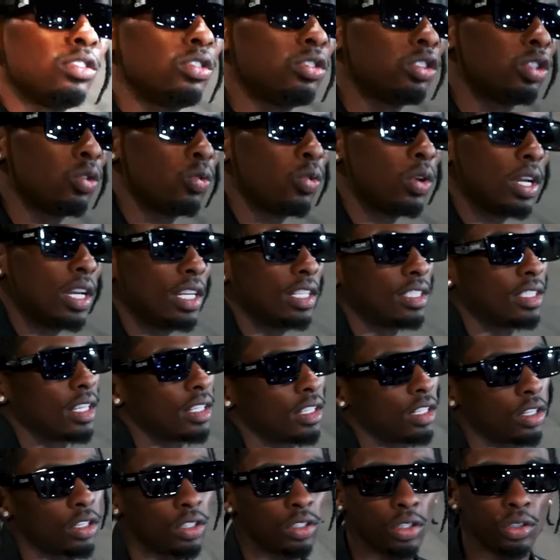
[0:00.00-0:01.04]
We used to wear each other
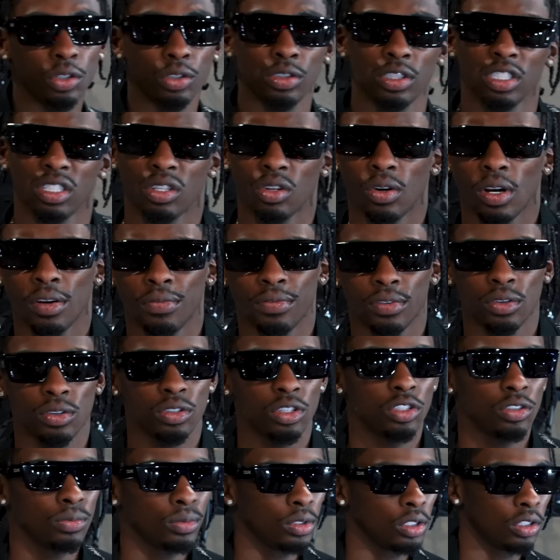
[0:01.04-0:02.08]
clothes and go have fun
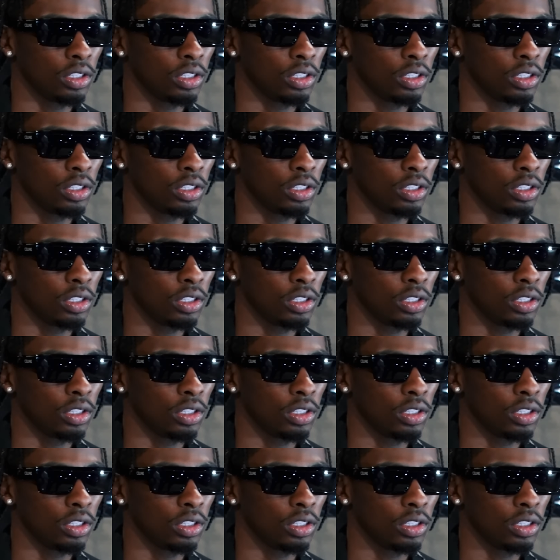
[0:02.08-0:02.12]
the whole